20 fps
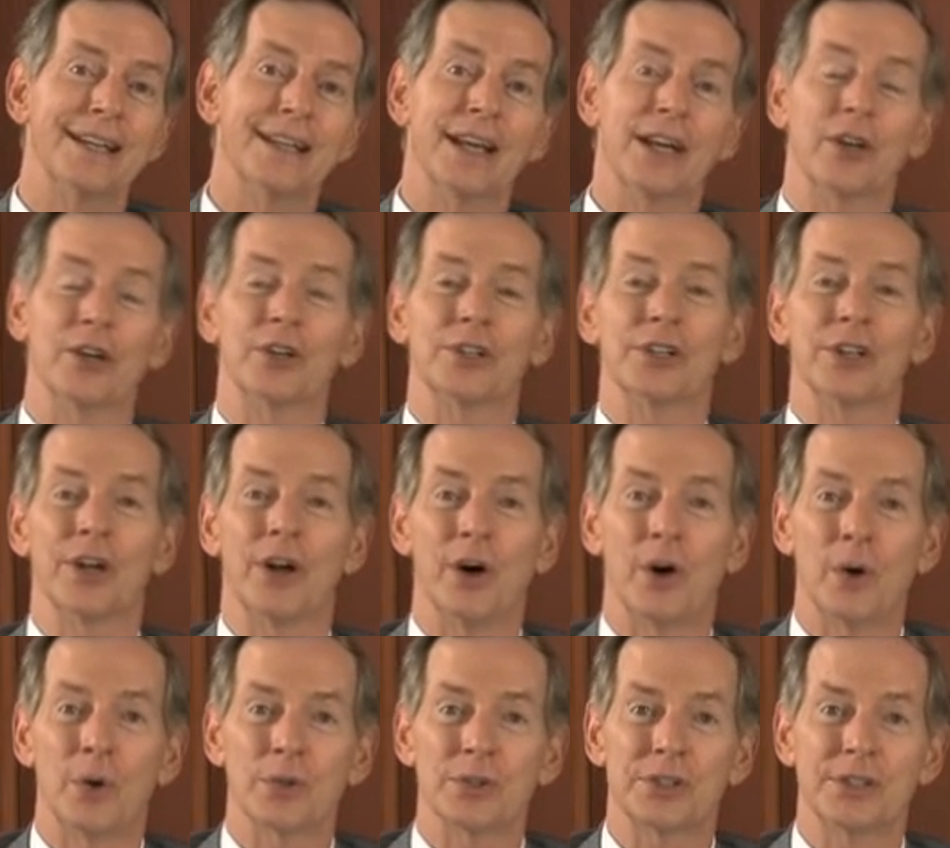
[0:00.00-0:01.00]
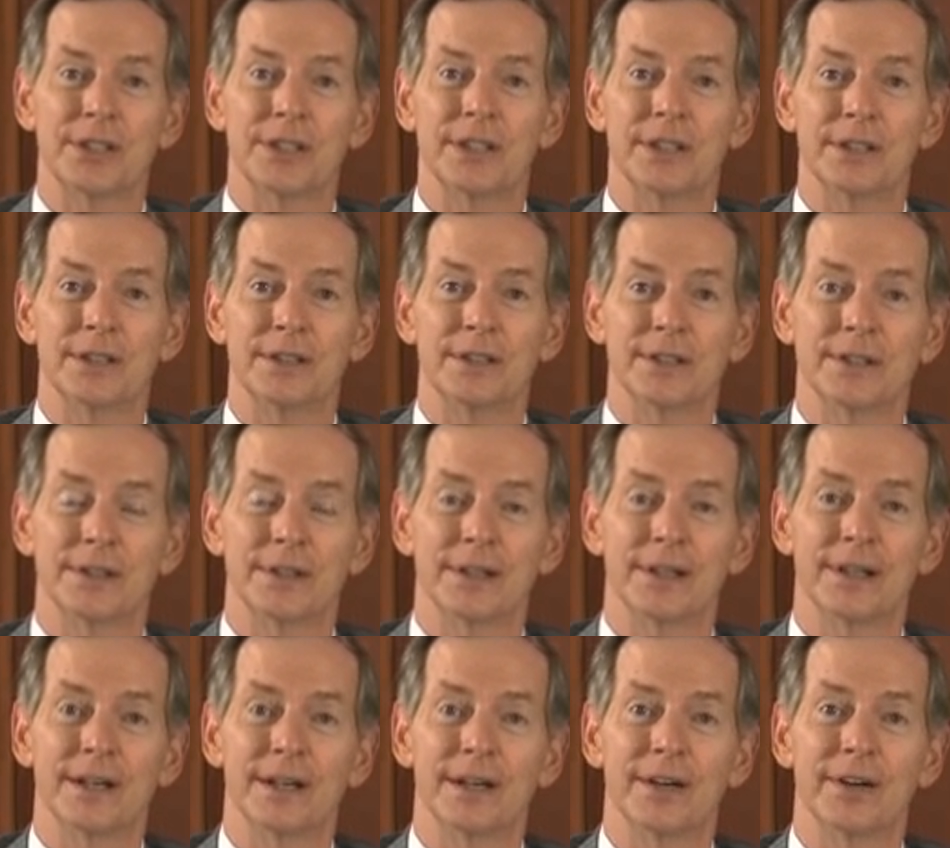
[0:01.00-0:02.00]
They looked at all cities,
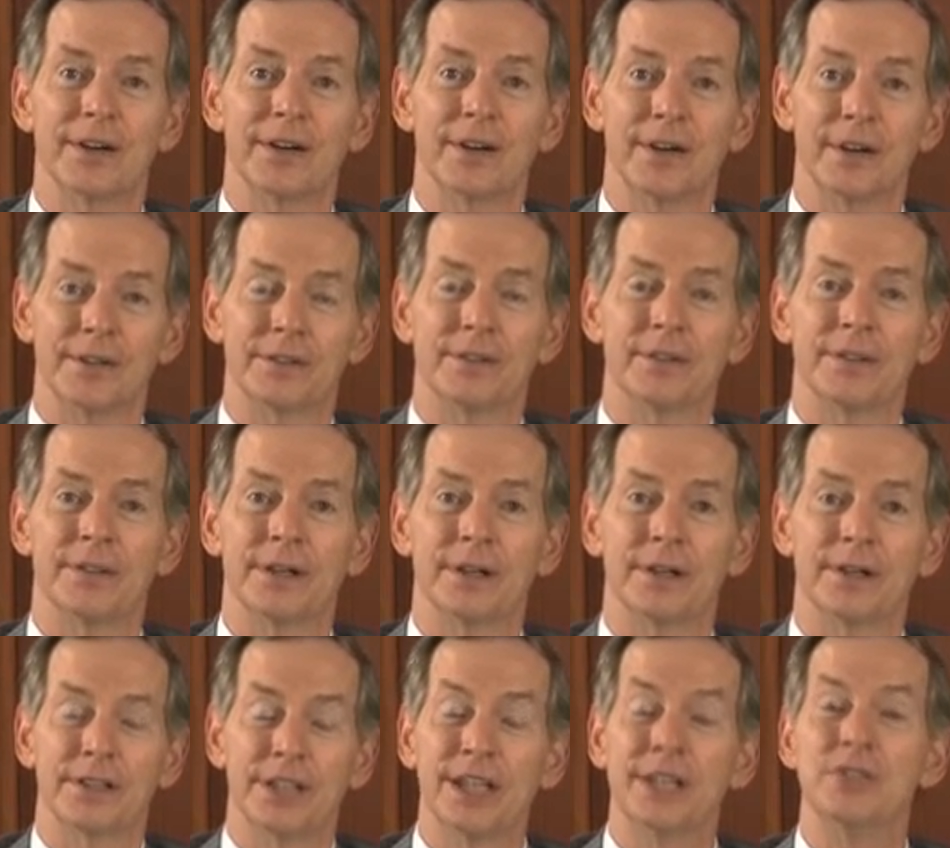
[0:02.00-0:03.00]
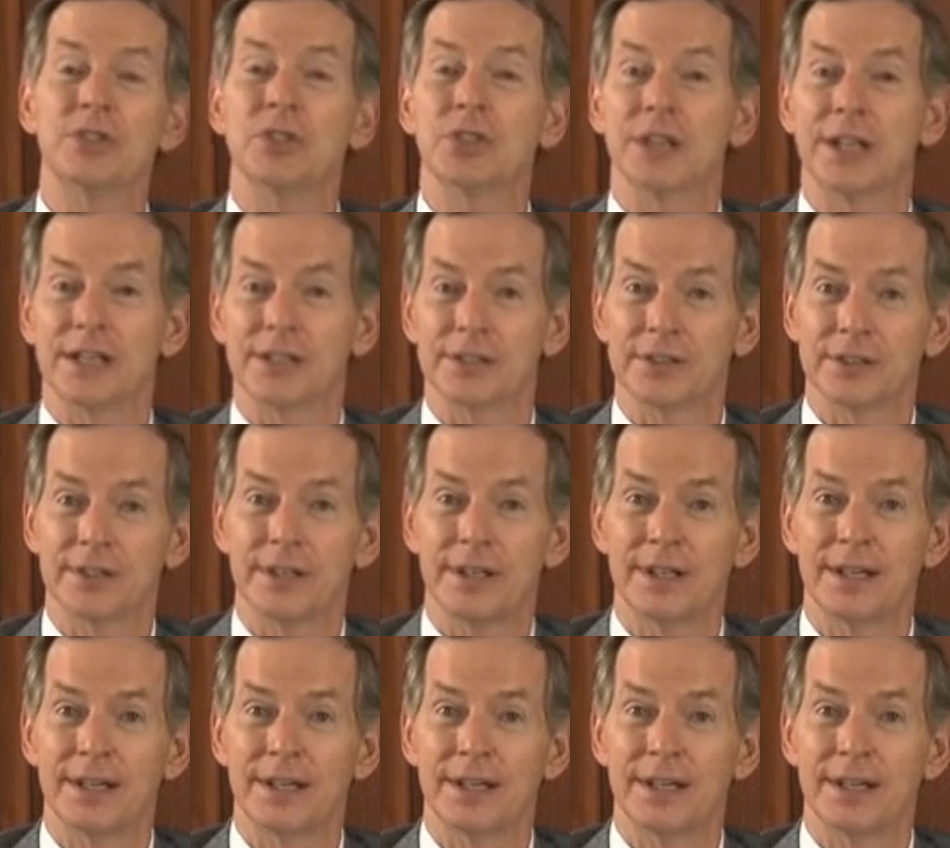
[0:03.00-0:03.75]
10 cities